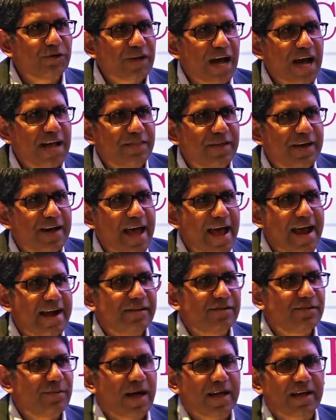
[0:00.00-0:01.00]
to tie their
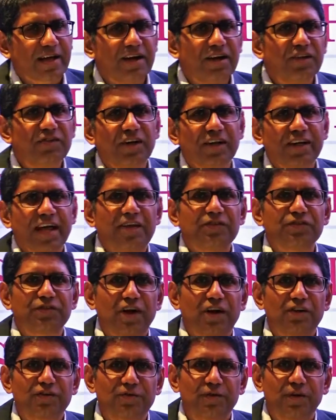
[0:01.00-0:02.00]
hands by conditional cash
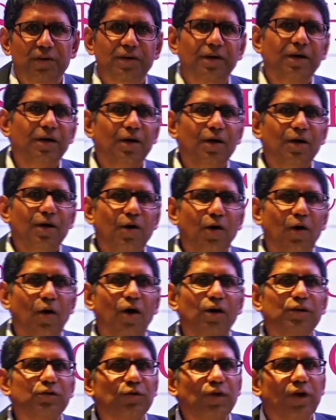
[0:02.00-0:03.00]
transfer
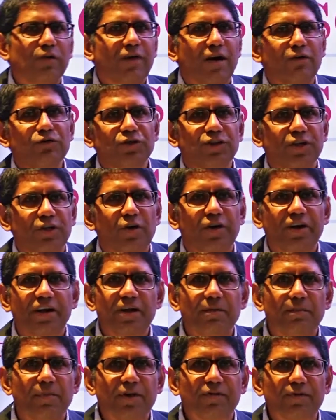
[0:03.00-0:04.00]
or through a voucher or
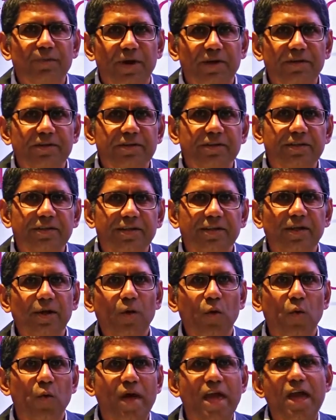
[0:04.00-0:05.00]
reimbursement
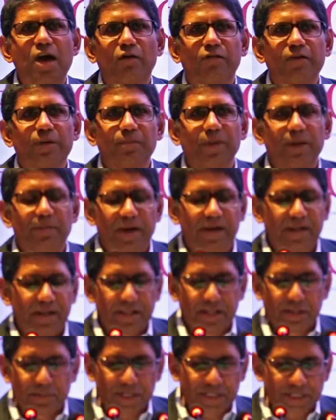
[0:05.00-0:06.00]
way of
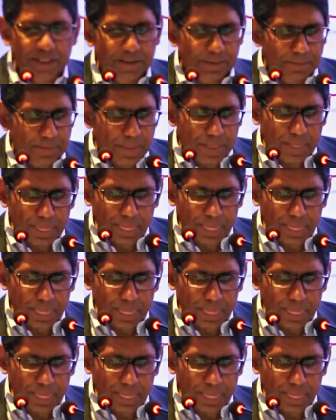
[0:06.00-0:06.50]
implementing DBT.